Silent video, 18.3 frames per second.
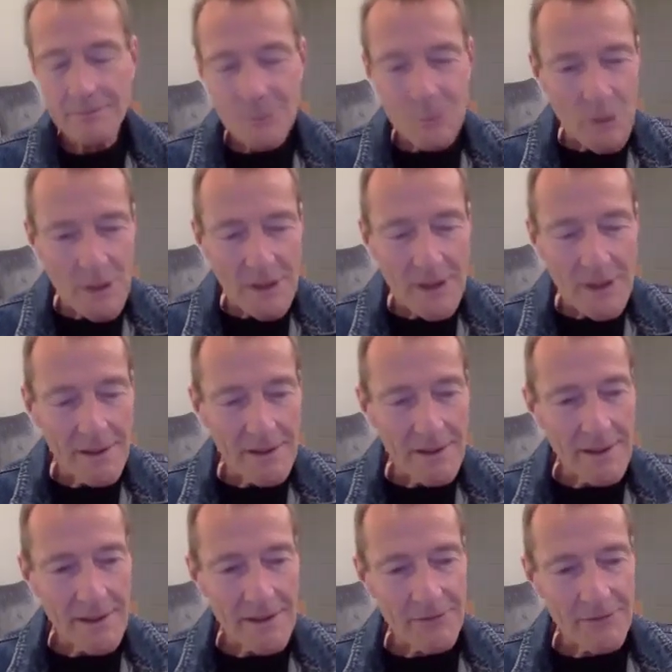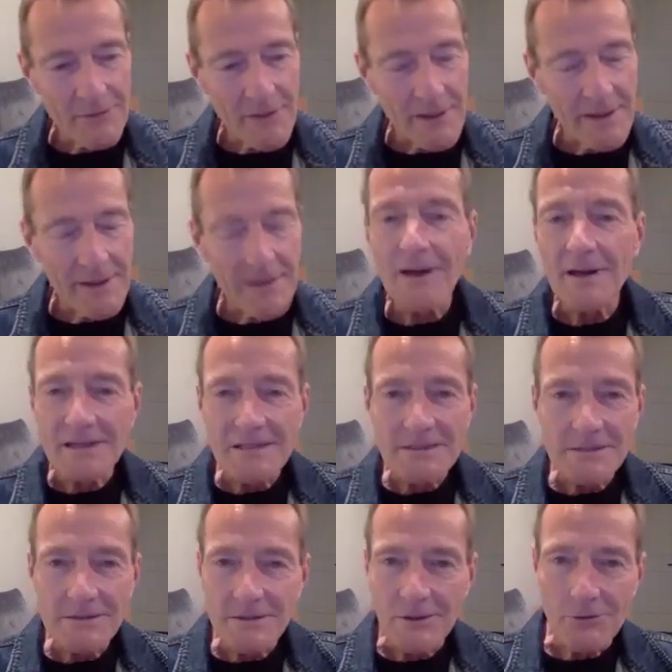he got
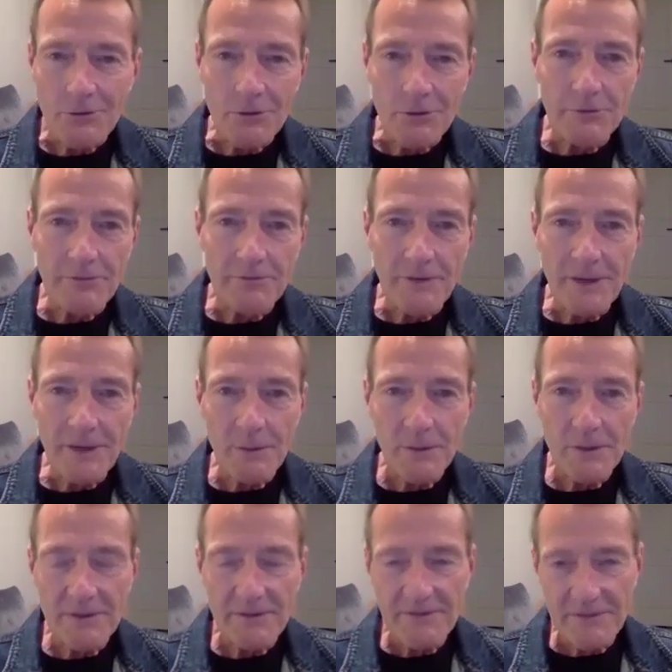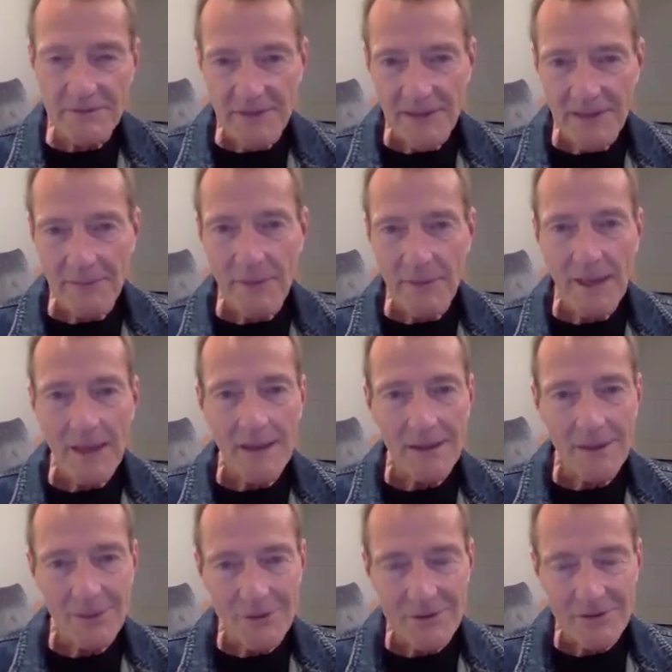into the groove, I would step back,
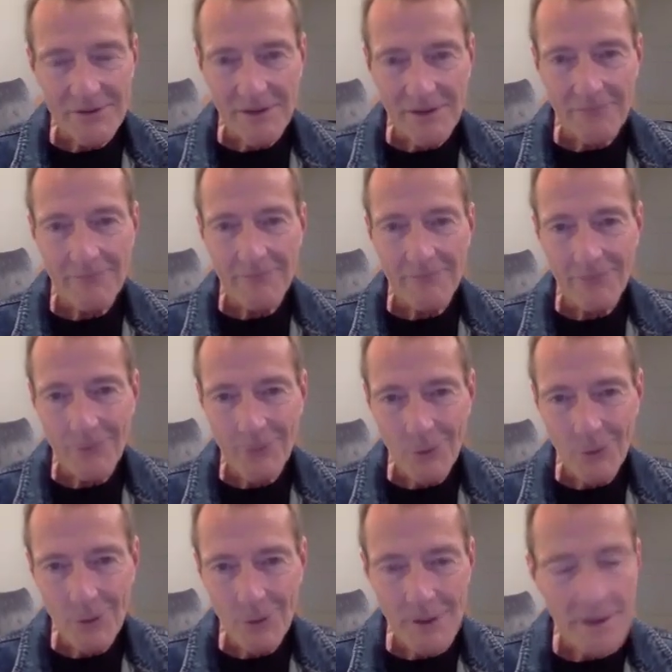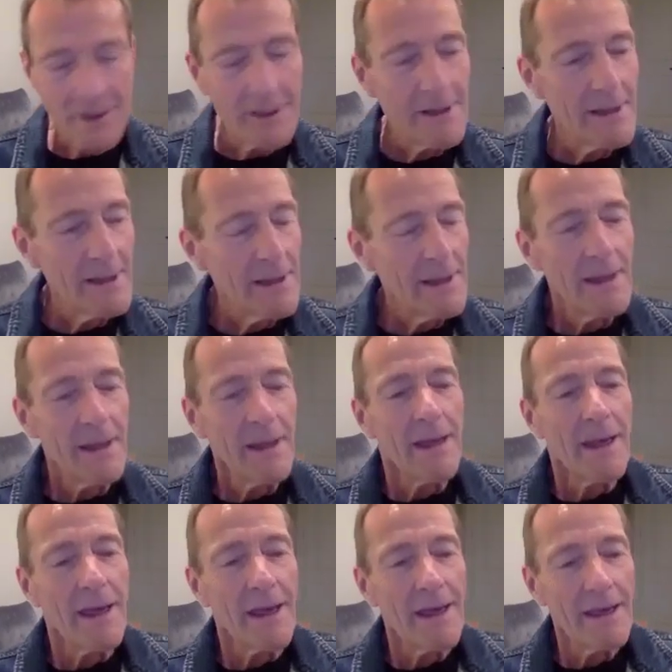he would step forward.
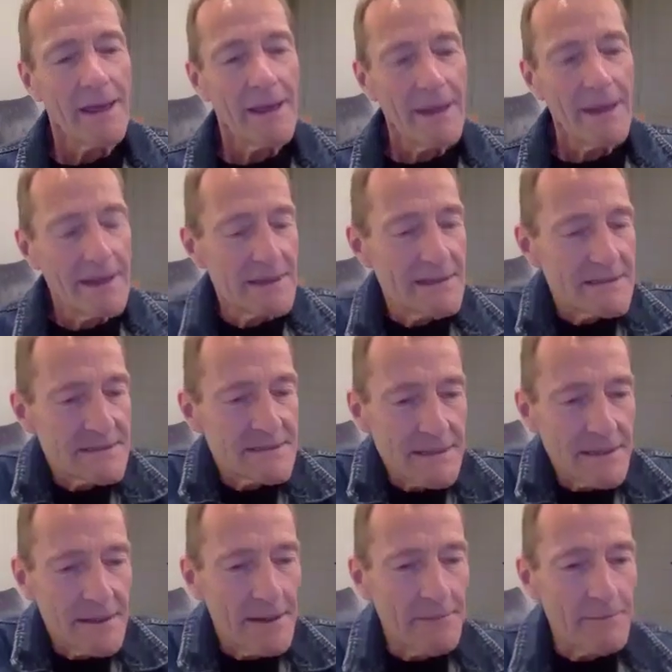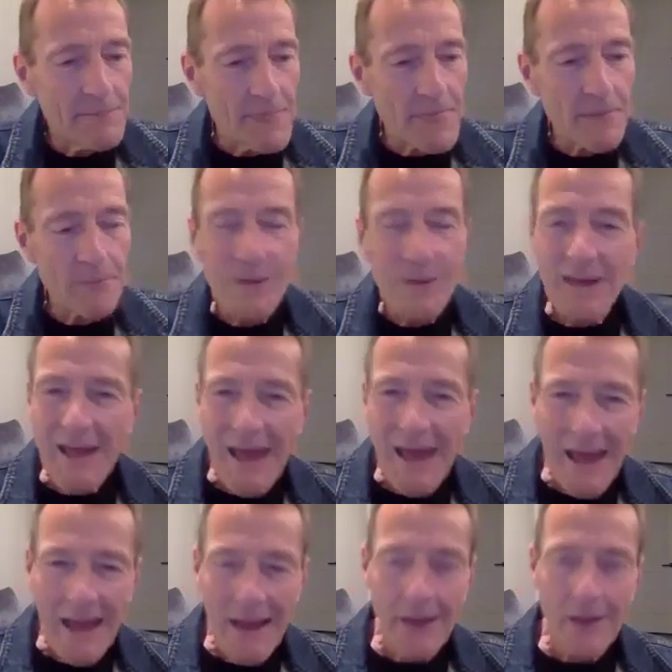And but
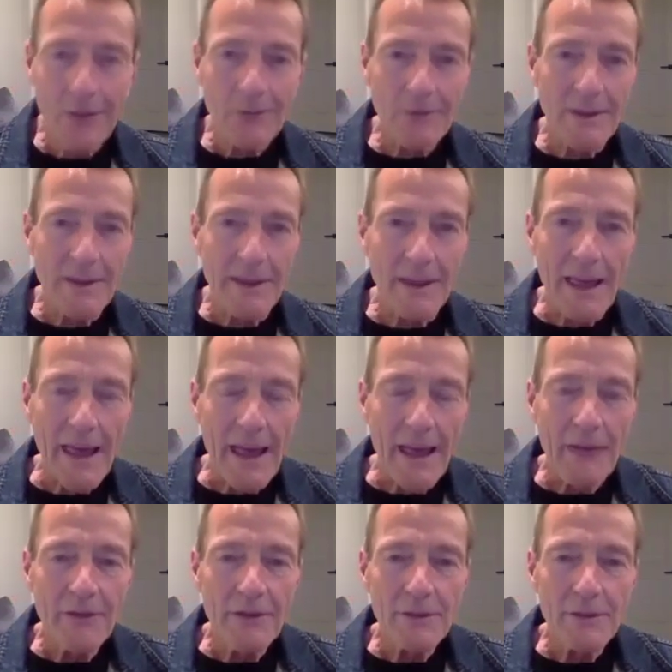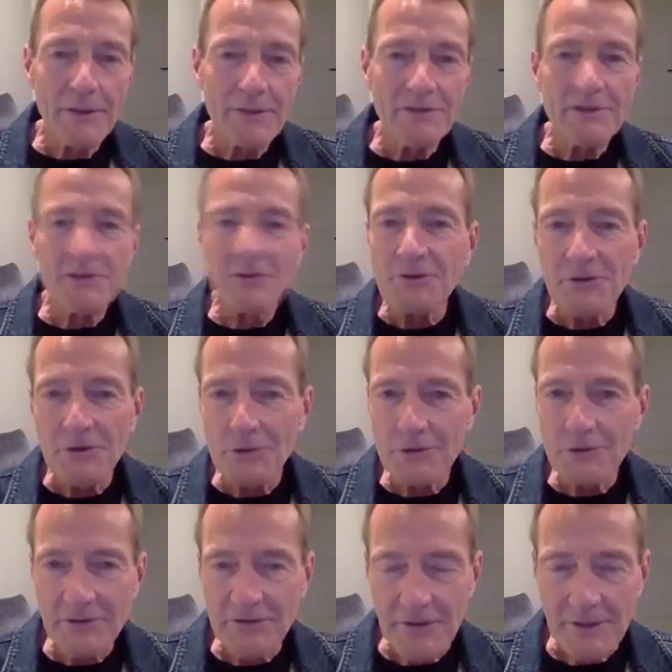how do you even
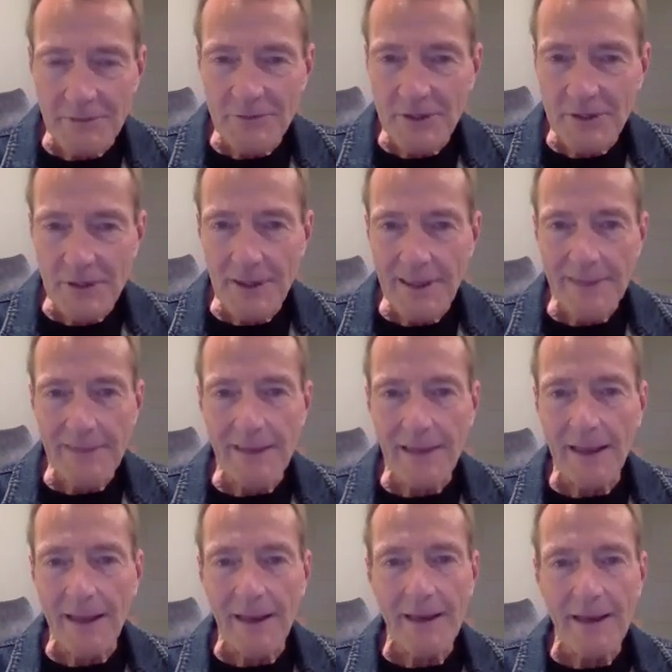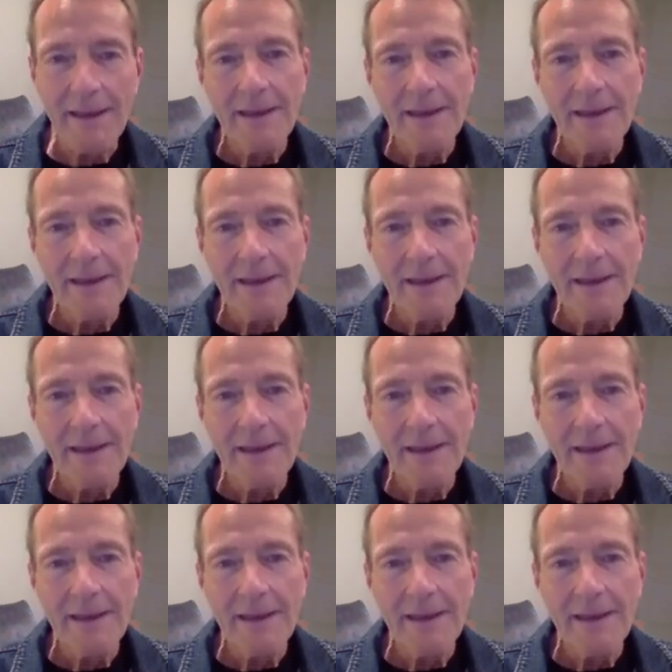introduce a subject like that?